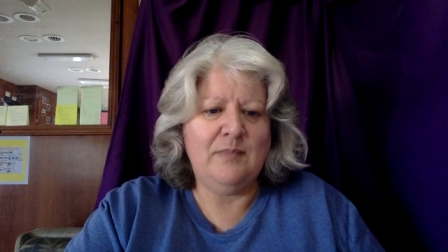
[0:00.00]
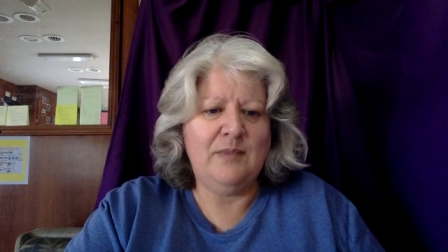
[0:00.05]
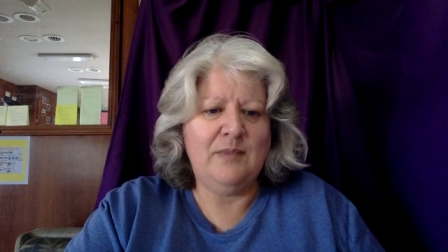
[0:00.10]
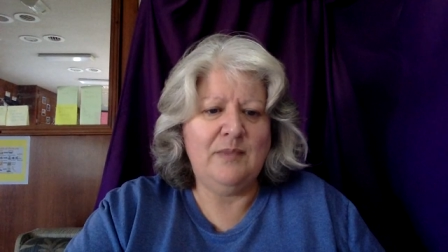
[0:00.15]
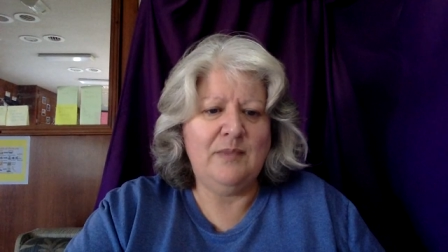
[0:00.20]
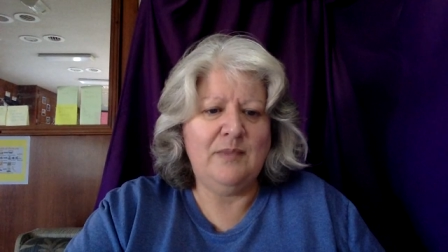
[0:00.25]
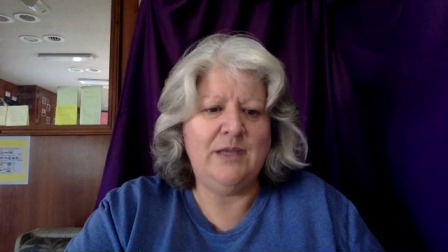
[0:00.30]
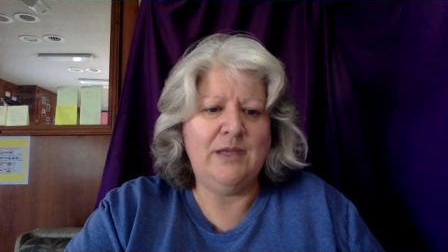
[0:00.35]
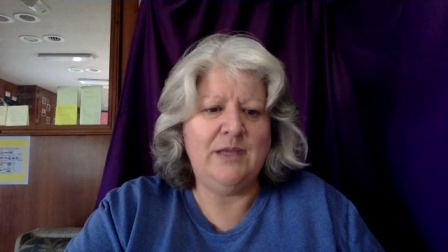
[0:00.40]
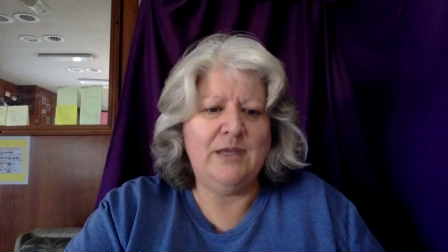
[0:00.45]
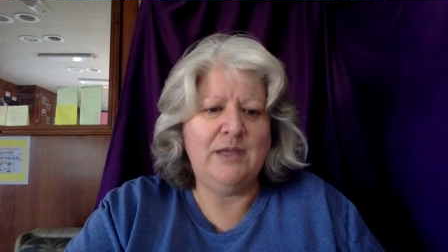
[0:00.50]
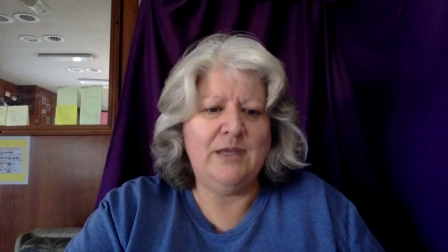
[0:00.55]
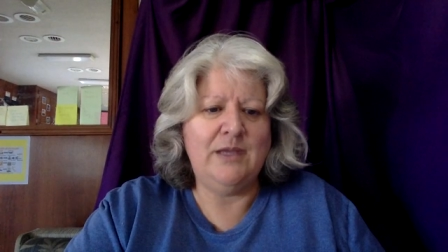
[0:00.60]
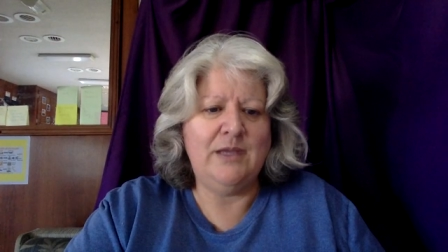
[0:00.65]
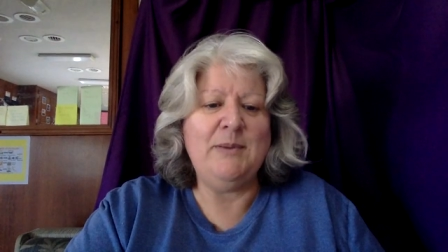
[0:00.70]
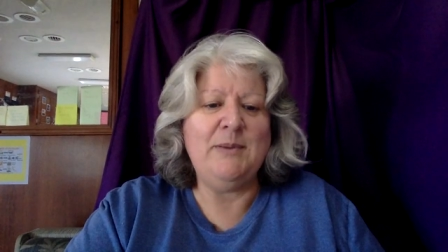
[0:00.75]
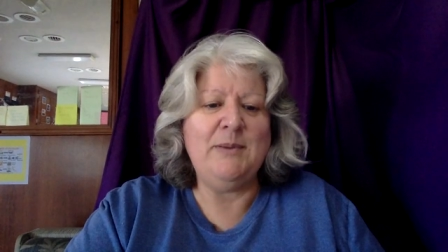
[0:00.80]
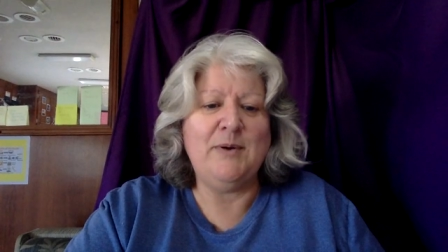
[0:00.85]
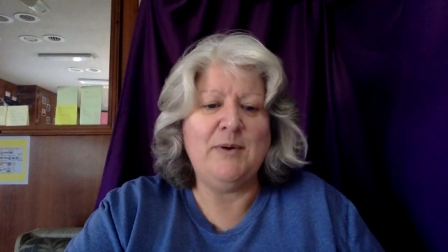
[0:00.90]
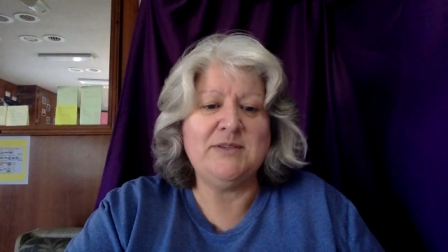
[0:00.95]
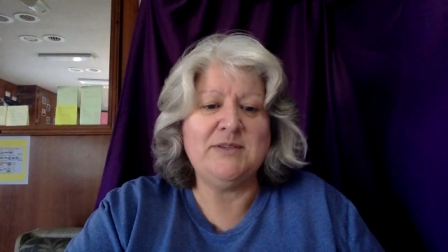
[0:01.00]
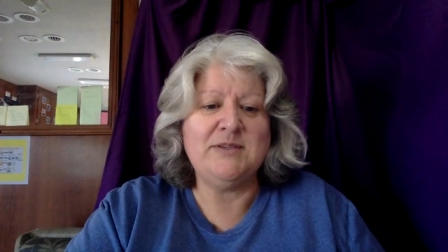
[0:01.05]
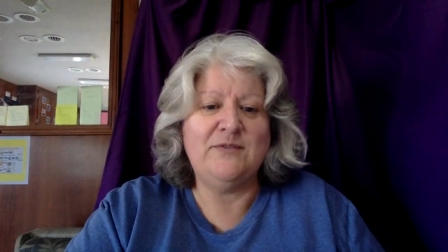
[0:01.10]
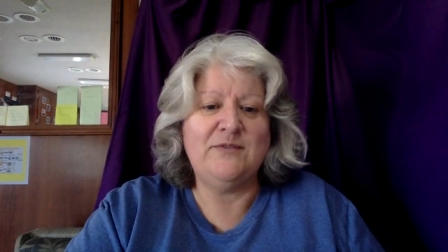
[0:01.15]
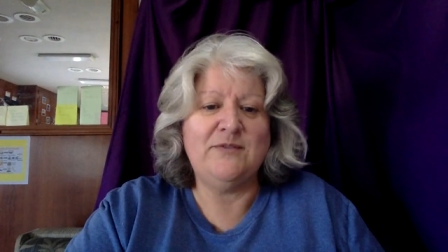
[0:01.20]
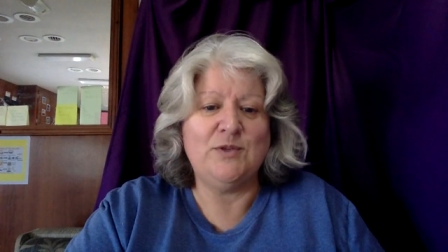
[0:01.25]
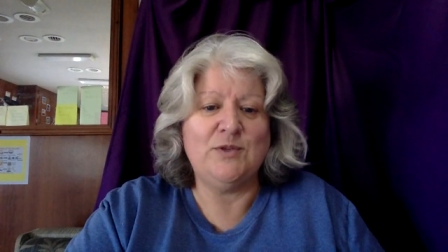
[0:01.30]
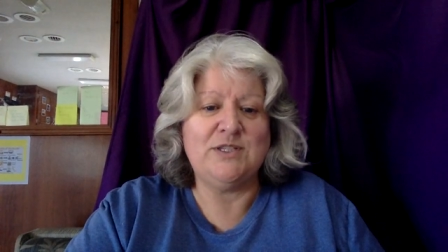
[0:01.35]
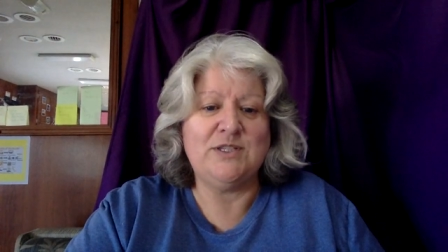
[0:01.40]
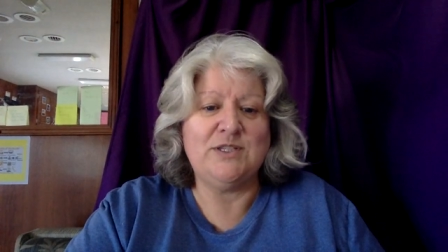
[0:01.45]
you can't be positive
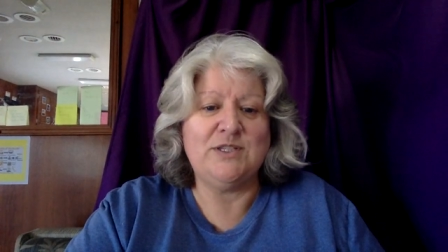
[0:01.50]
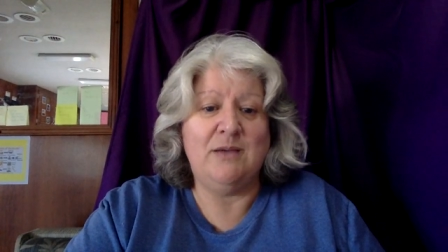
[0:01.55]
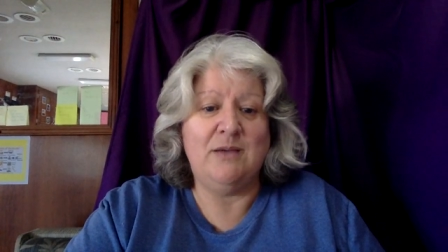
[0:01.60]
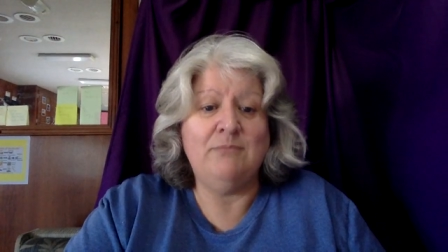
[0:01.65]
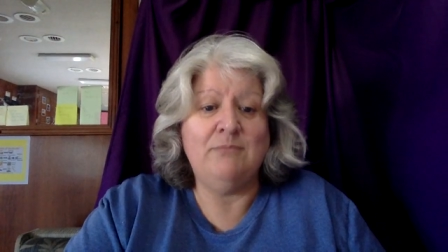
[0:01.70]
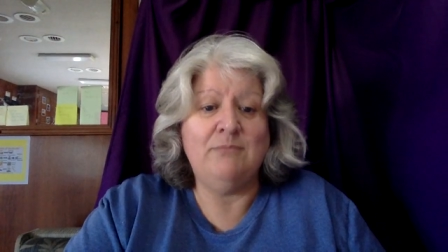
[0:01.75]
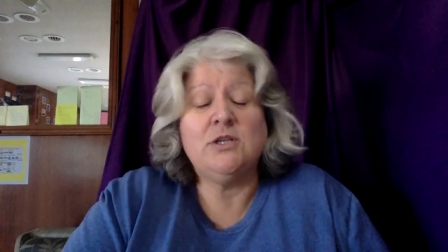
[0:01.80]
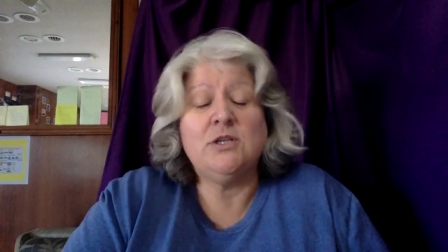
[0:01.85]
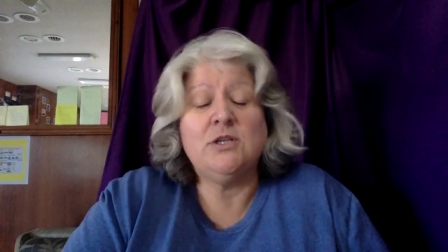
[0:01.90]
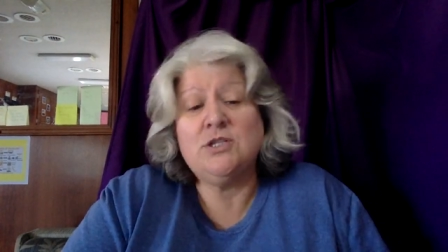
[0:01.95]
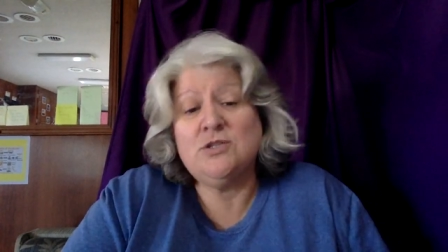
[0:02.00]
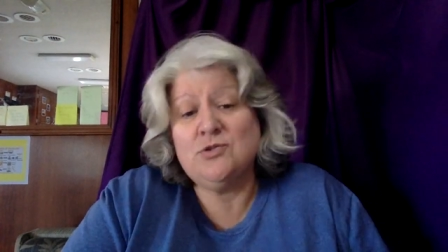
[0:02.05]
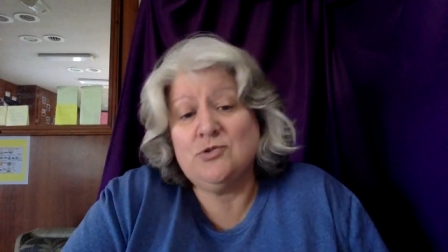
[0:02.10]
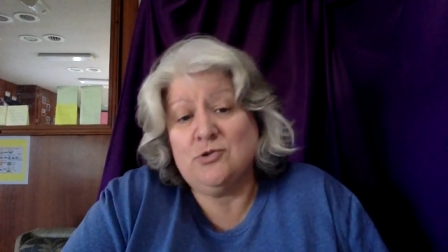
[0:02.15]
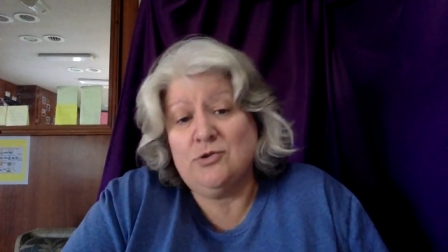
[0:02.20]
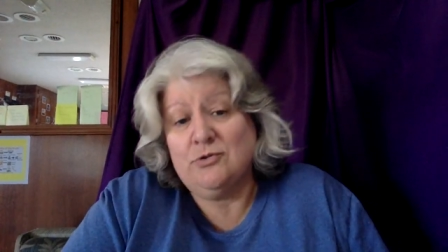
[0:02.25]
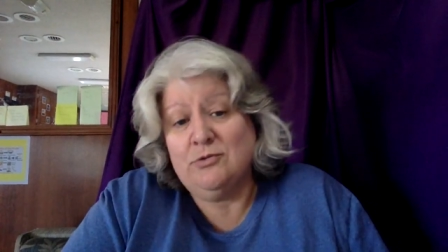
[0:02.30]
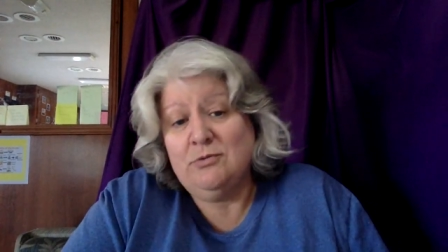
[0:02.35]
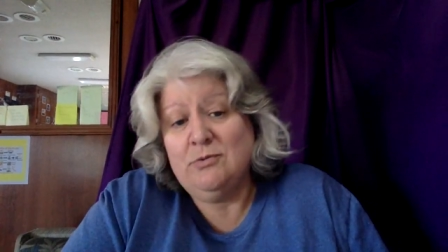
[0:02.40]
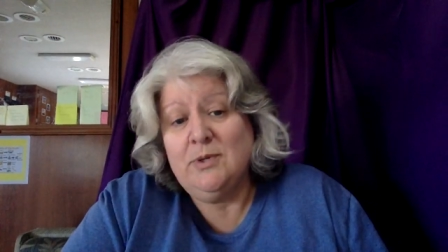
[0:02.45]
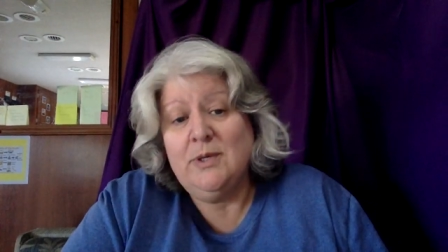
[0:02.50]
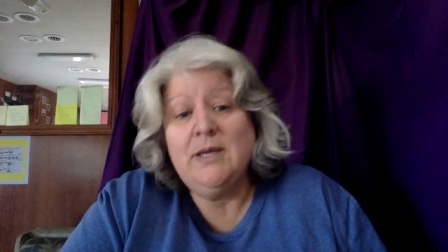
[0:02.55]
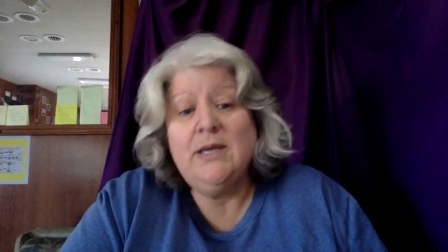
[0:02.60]
all the time, which is true,